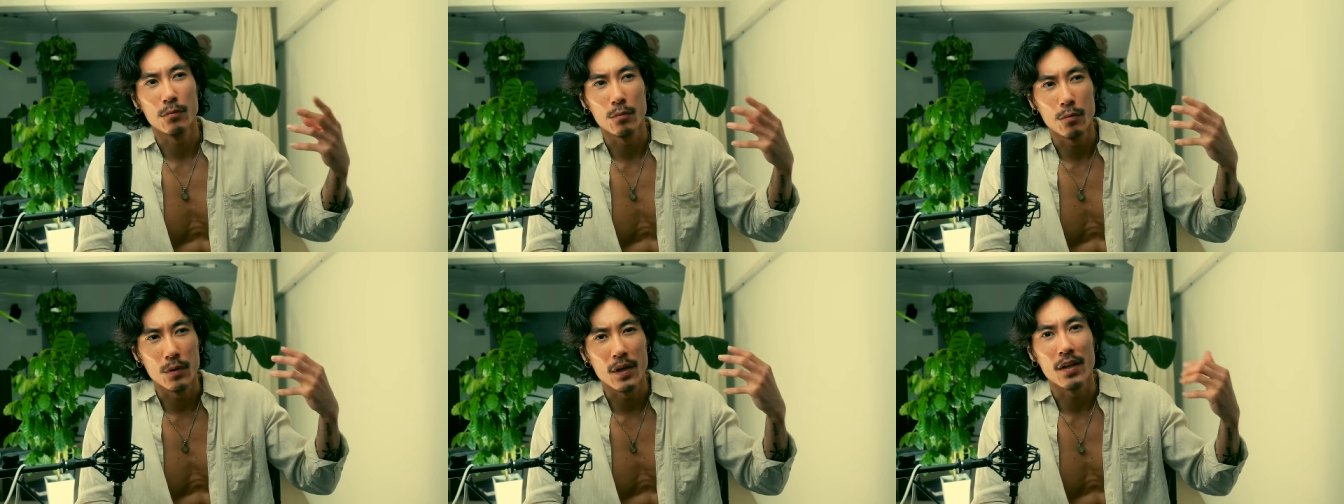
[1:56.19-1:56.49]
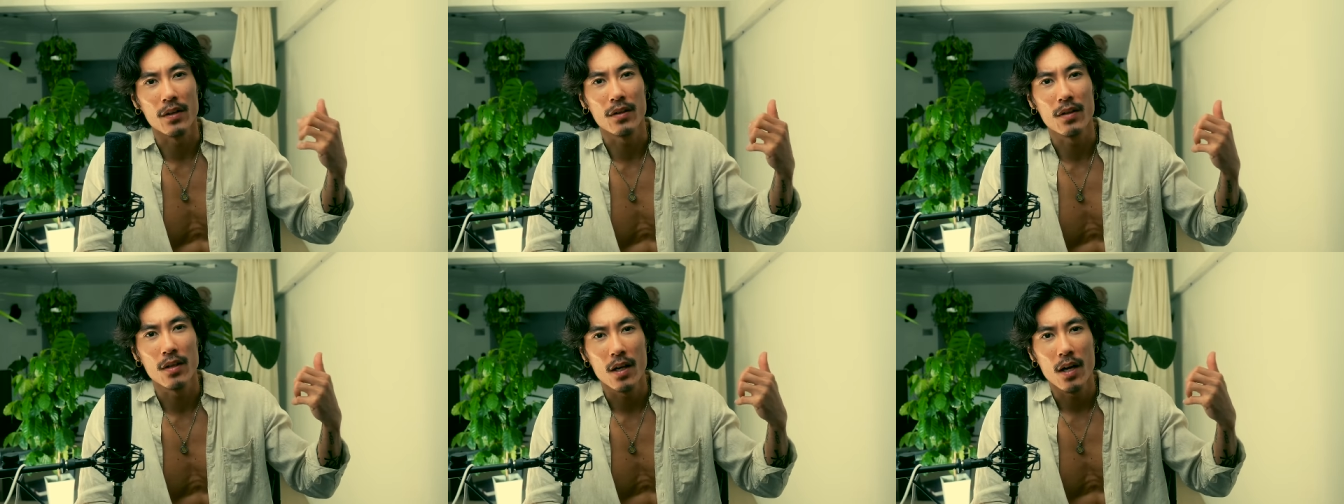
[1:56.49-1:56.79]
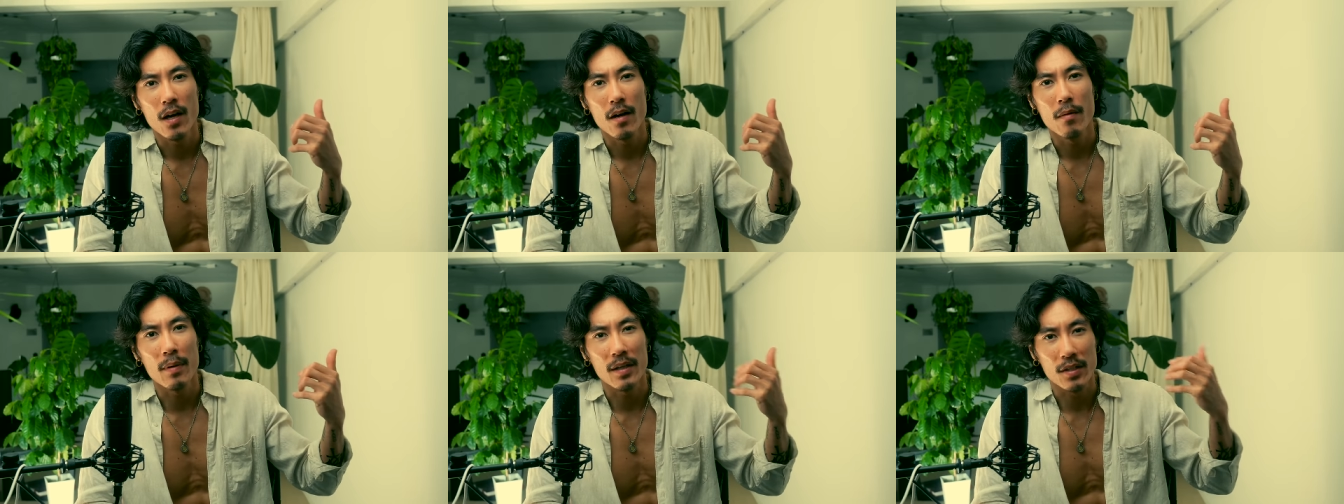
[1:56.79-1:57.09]
with
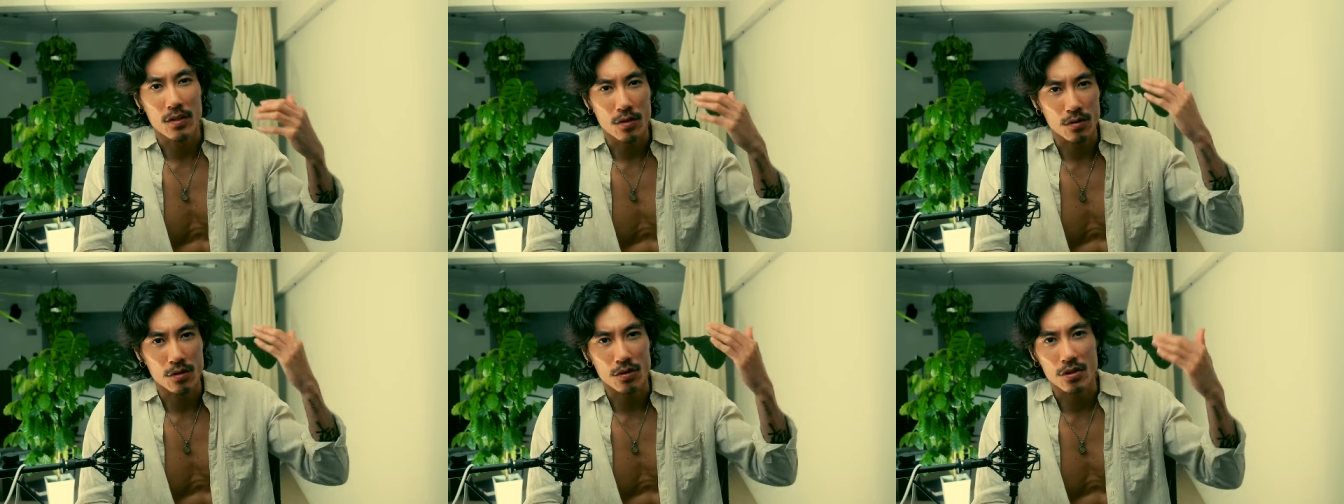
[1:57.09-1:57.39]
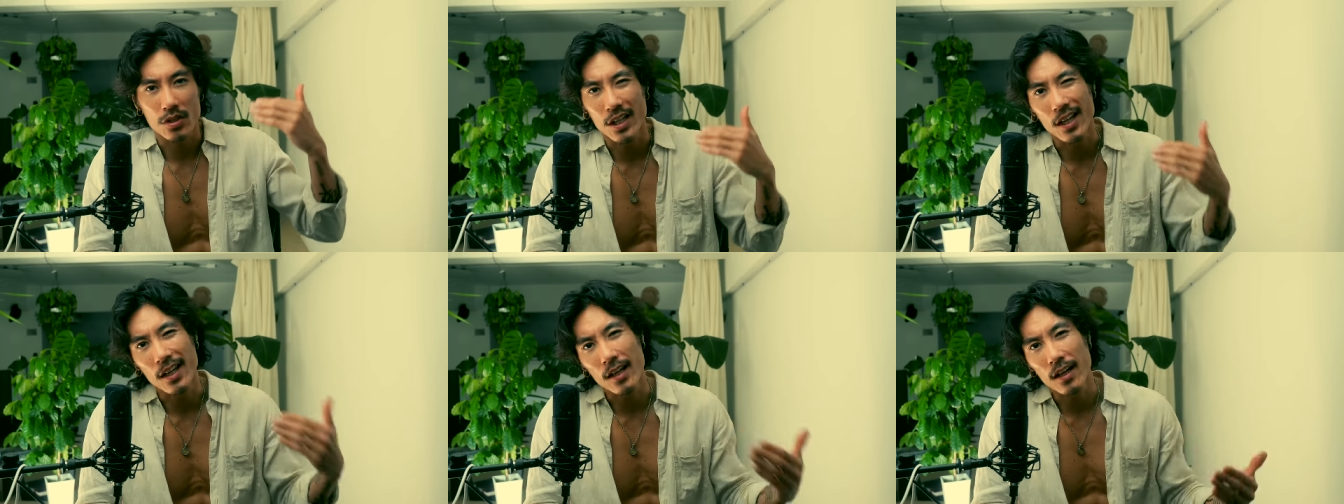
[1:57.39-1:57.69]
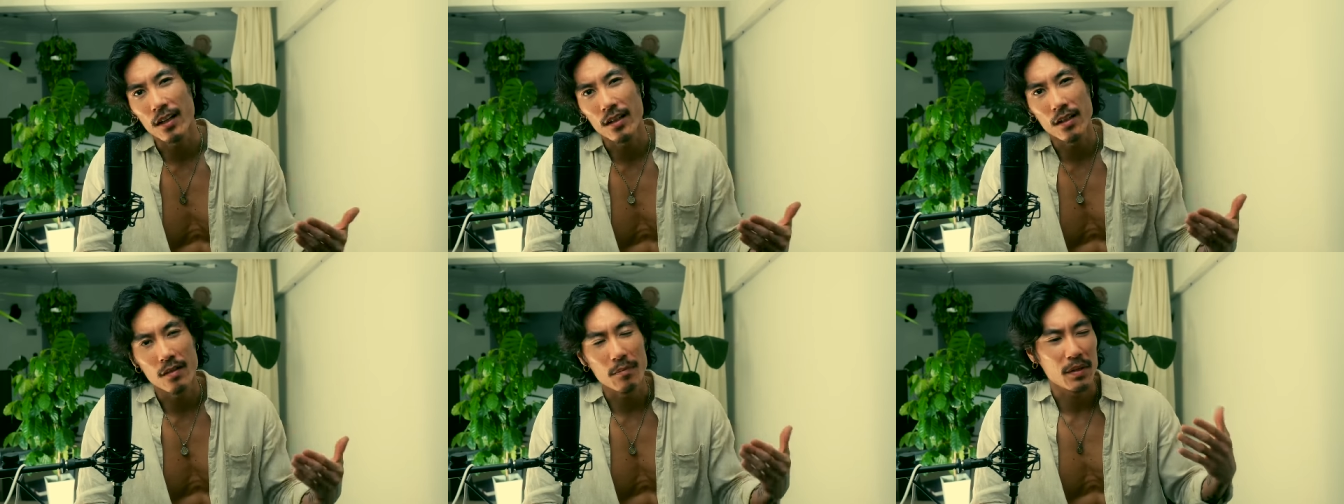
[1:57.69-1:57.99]
based on your skin
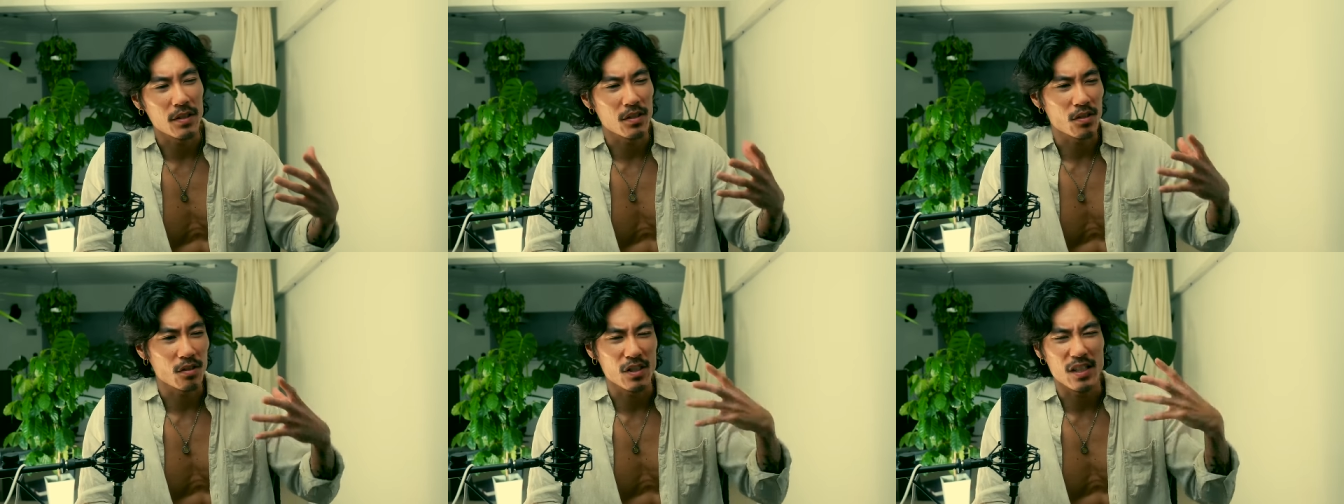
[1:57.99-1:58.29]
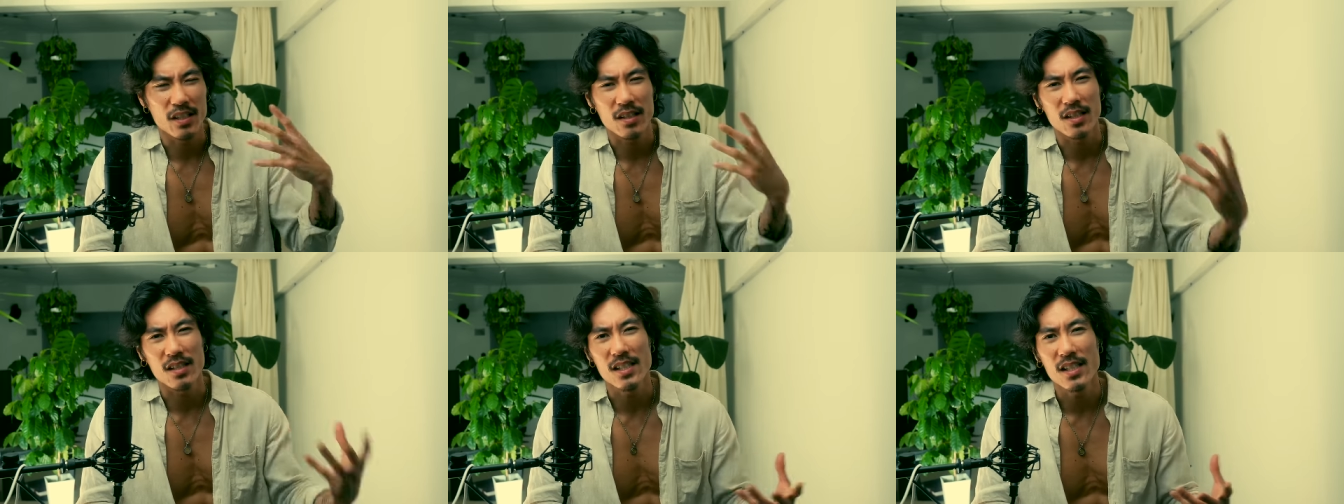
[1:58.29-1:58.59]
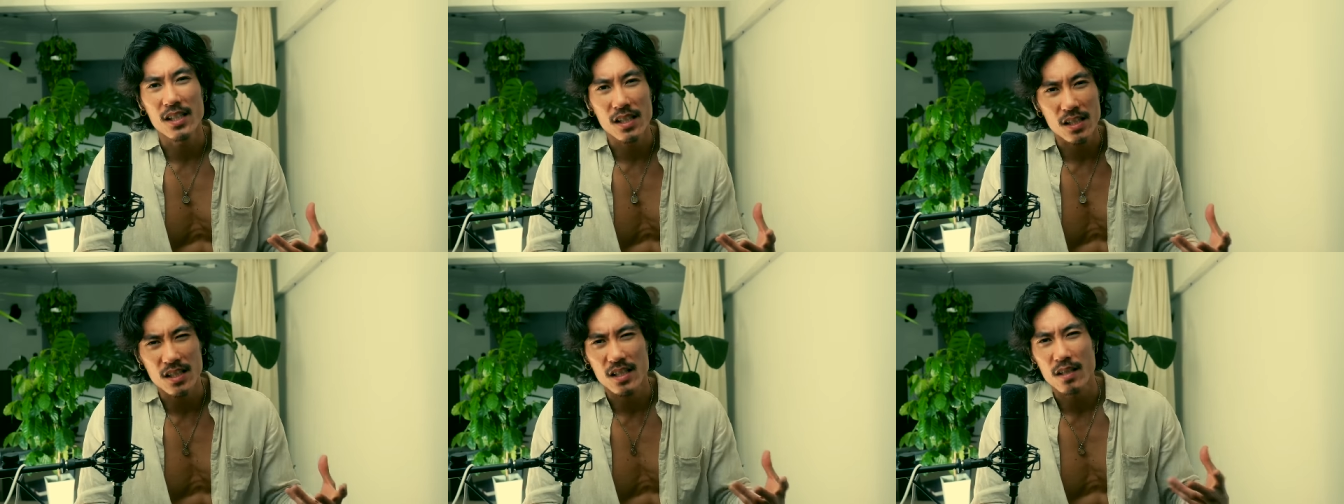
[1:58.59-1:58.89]
color, based on your
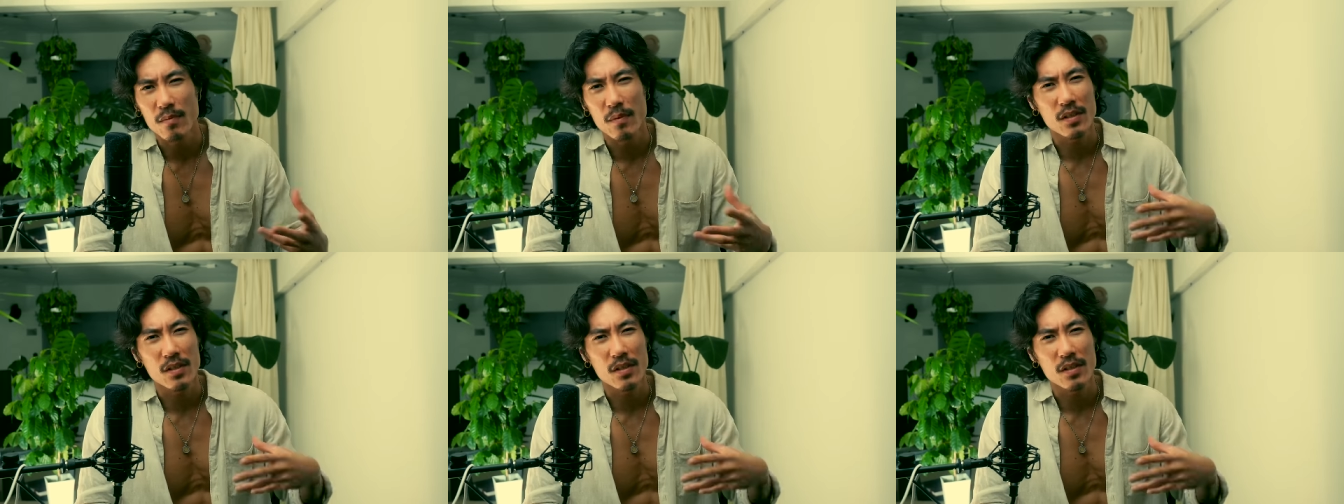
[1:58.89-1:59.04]
ethnicity,